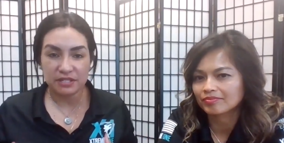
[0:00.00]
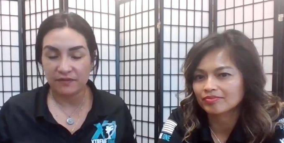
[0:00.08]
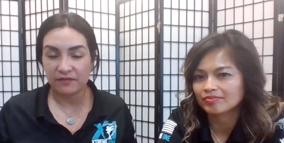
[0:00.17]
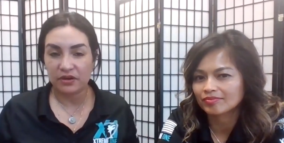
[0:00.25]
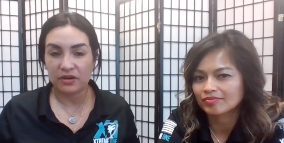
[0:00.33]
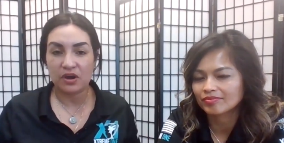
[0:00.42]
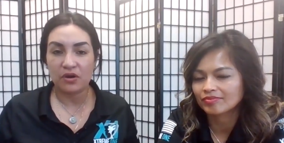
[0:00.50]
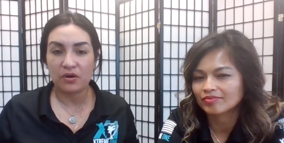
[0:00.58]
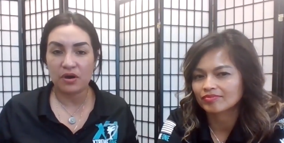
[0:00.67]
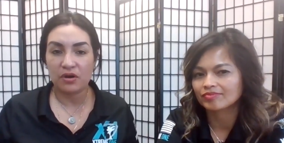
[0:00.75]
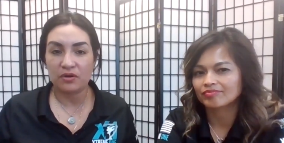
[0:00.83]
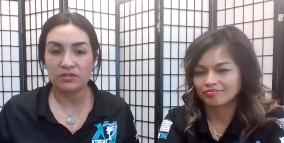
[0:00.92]
Speaker 1: was looking for a co
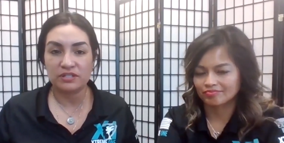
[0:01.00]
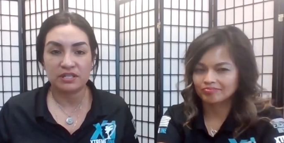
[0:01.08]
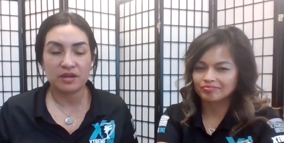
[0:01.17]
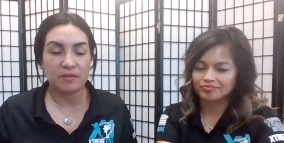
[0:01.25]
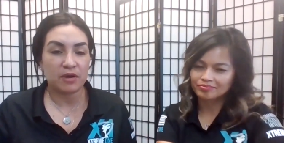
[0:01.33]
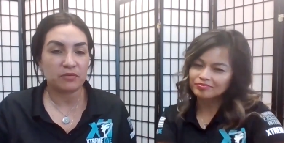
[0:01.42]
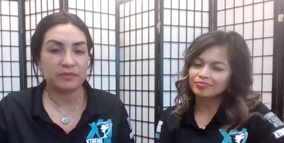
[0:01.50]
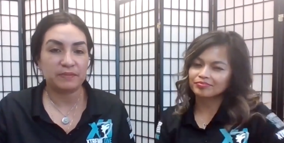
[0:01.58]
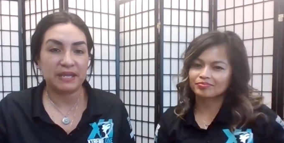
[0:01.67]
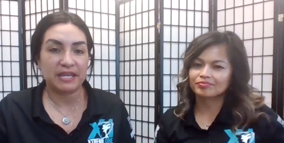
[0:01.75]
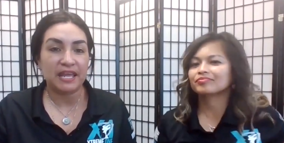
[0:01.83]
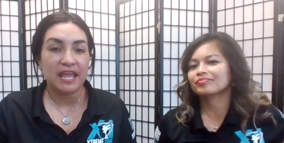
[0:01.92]
host to come on with
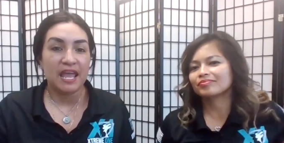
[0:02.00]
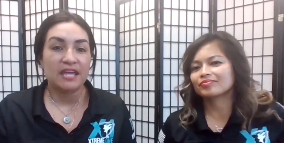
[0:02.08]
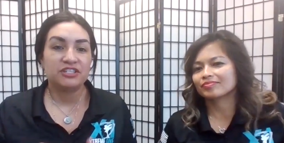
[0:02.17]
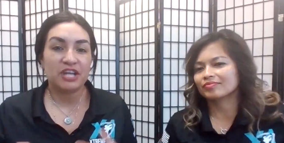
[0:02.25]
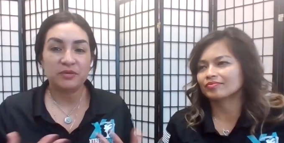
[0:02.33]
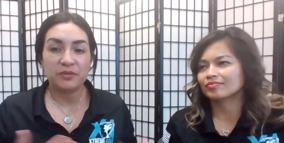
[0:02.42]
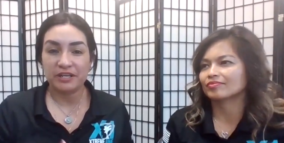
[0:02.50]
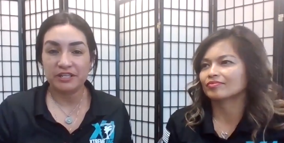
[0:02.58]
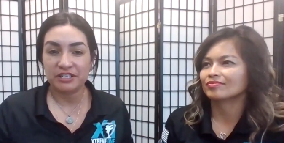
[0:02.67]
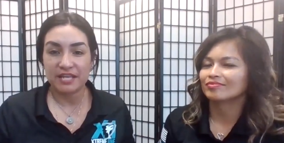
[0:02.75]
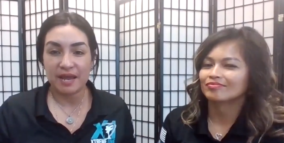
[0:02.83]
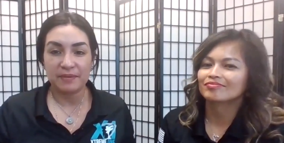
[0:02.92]
me. January
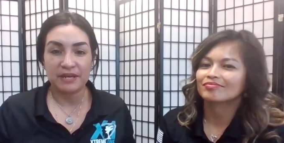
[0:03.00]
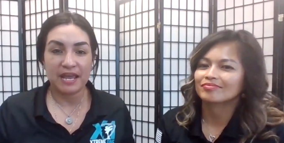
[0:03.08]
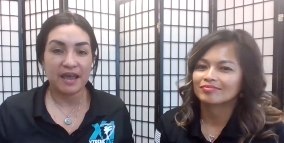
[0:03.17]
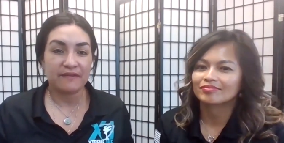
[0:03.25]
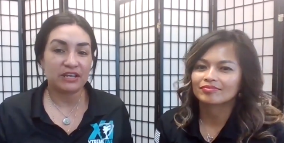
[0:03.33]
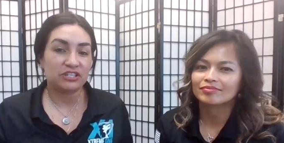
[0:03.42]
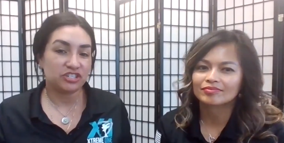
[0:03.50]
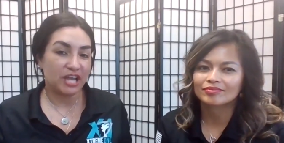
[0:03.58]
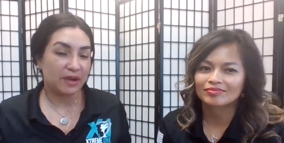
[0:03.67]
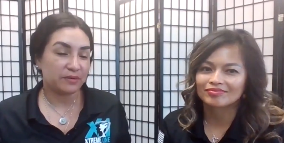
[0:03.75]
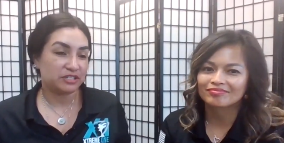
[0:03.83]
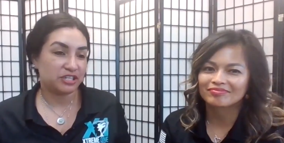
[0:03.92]
just happened to have a
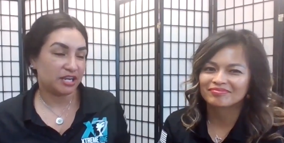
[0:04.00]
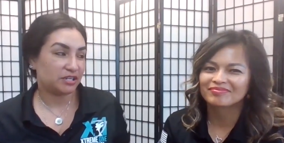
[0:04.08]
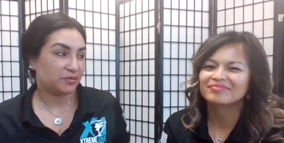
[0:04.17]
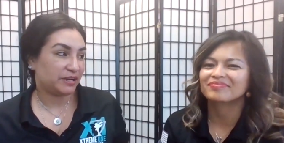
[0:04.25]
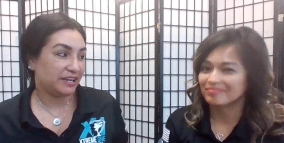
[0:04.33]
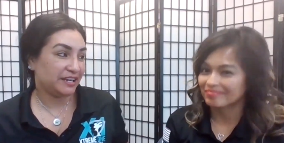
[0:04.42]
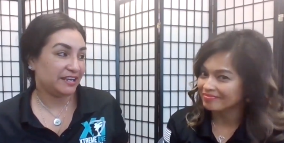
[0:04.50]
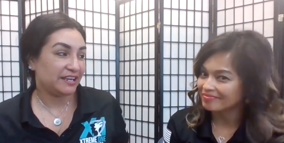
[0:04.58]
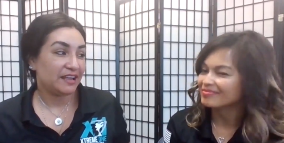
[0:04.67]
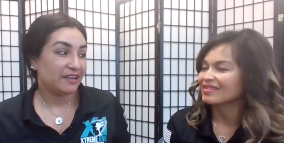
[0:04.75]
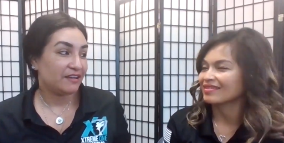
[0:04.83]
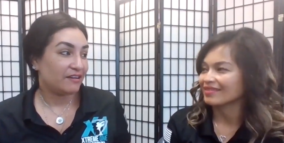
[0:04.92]
chat with January
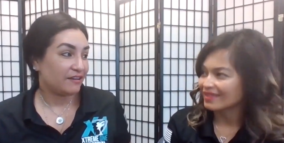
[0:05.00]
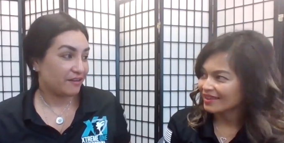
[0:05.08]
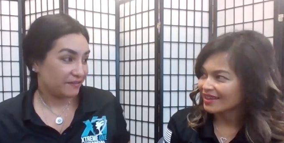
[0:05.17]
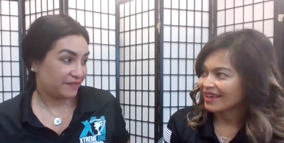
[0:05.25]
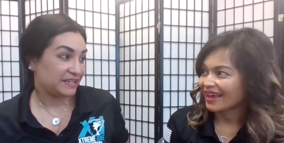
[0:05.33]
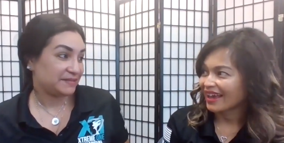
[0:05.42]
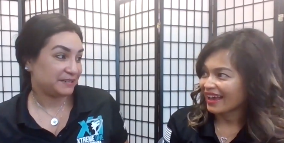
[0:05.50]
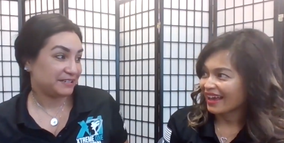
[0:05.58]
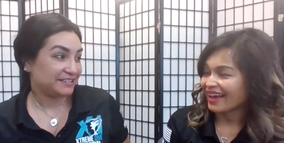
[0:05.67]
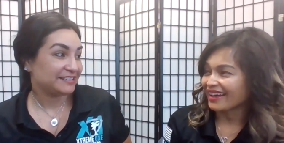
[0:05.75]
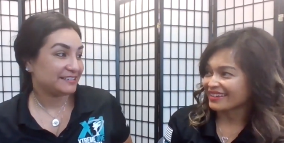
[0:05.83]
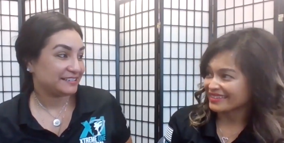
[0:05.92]
on Facebook.
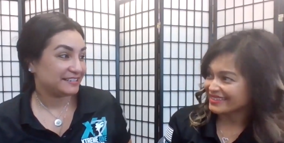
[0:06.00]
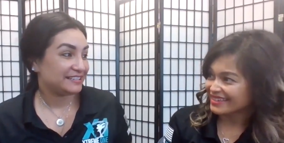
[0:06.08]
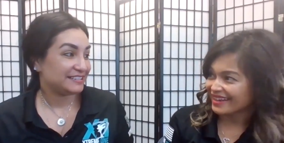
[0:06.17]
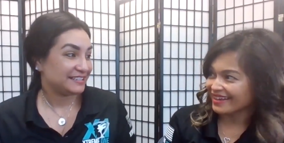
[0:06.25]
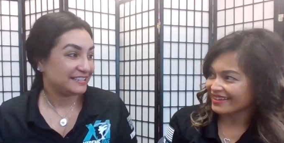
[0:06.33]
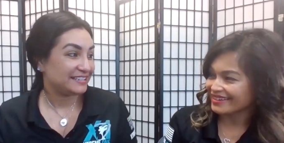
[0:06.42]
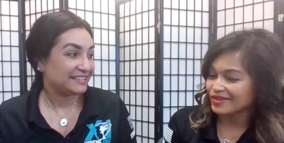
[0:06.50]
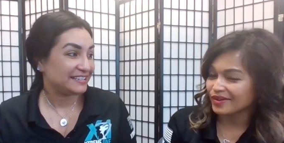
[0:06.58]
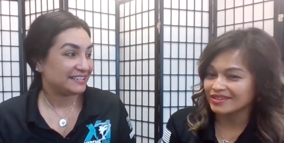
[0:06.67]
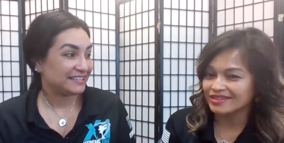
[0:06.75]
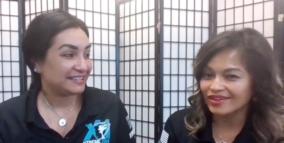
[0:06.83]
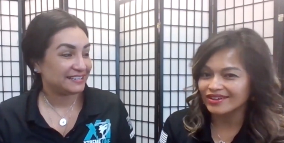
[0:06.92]
Speaker 2: I did. So
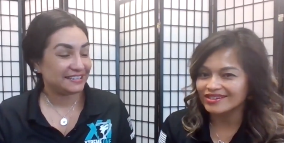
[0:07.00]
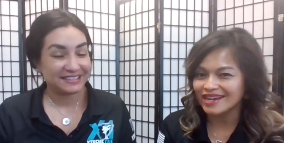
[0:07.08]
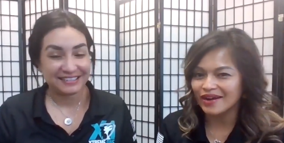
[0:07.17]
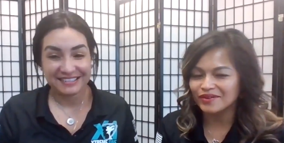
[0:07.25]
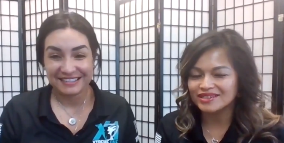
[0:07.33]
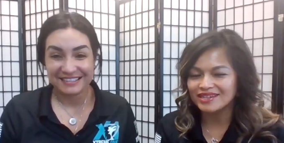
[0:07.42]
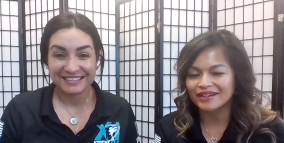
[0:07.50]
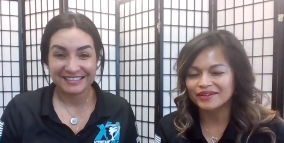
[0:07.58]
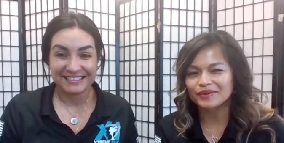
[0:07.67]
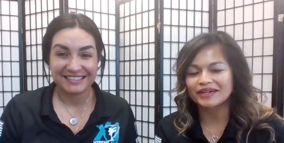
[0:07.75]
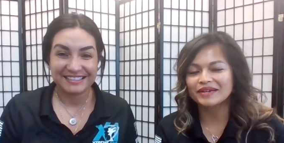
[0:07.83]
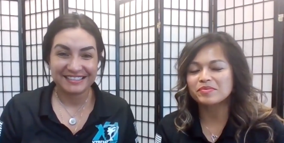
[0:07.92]
I started chat with
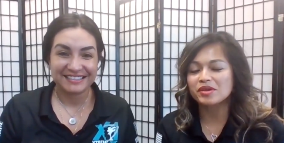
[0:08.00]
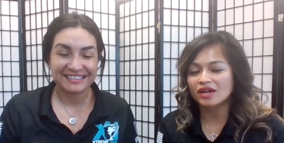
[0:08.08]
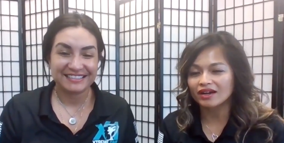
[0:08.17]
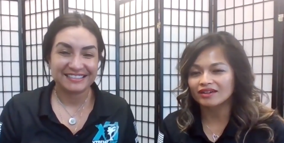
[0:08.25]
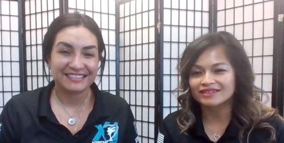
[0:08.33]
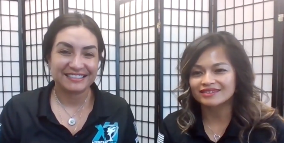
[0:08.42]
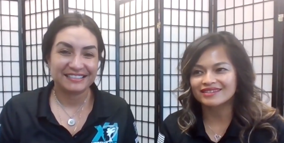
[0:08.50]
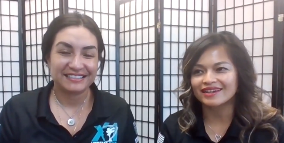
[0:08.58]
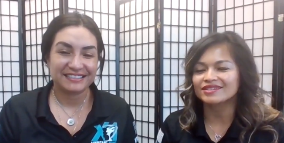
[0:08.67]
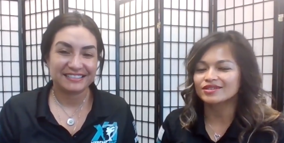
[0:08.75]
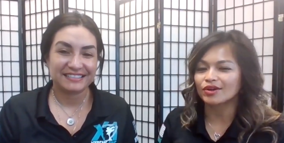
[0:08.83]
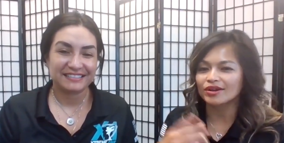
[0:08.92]
January because
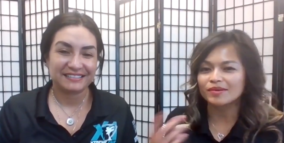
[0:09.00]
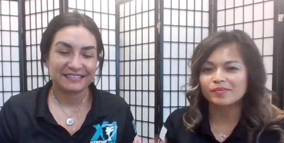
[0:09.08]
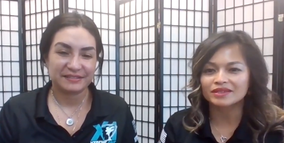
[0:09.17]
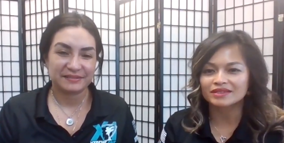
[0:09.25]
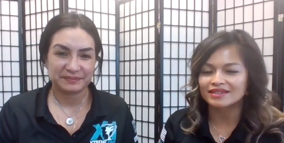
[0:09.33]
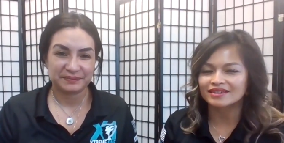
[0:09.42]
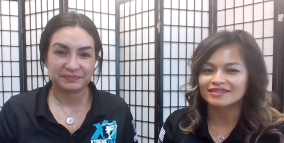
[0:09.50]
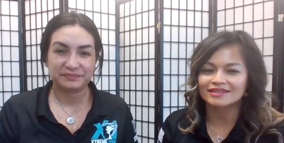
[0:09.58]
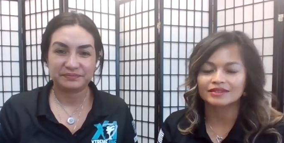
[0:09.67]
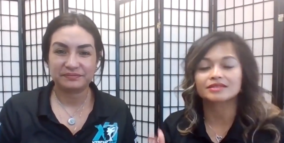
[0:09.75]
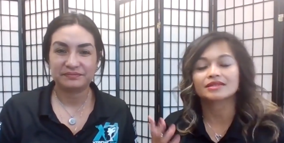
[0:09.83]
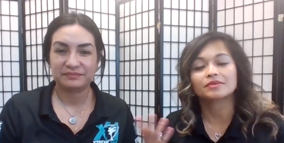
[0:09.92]
I started a business
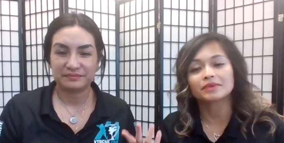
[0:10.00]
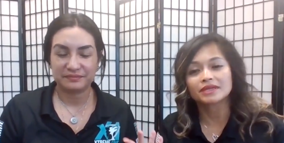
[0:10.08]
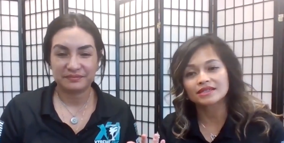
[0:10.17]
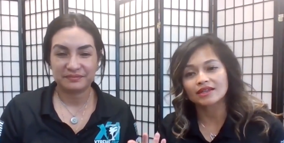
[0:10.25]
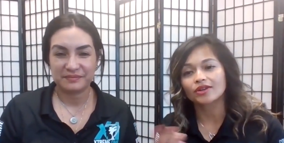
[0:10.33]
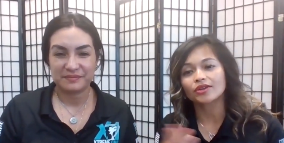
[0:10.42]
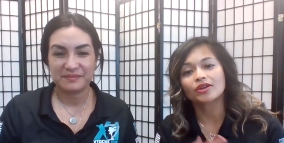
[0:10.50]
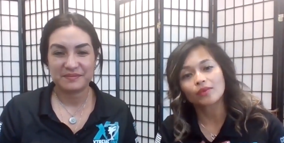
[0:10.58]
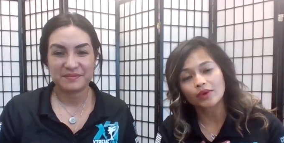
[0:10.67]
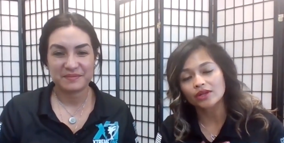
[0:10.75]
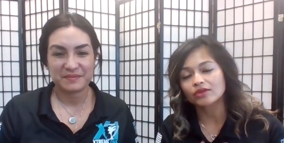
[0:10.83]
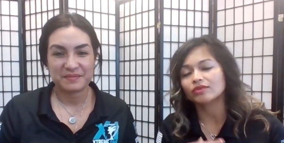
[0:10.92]
and somebody said, you know
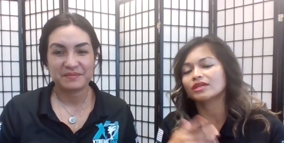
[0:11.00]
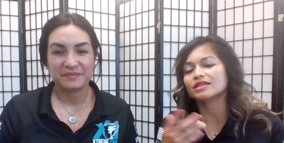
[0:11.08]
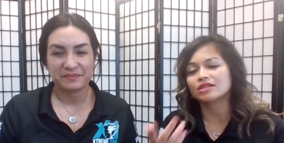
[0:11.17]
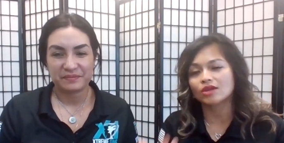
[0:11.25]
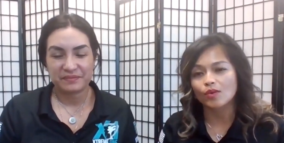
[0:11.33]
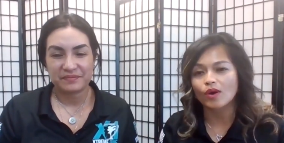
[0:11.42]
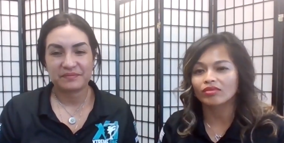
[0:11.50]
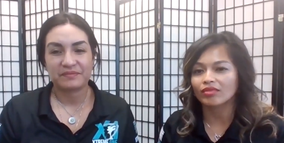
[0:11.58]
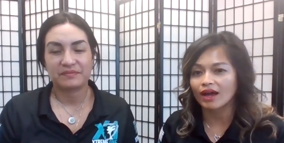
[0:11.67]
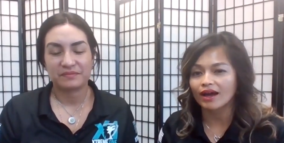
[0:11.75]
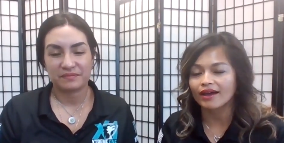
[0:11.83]
what, you need to go on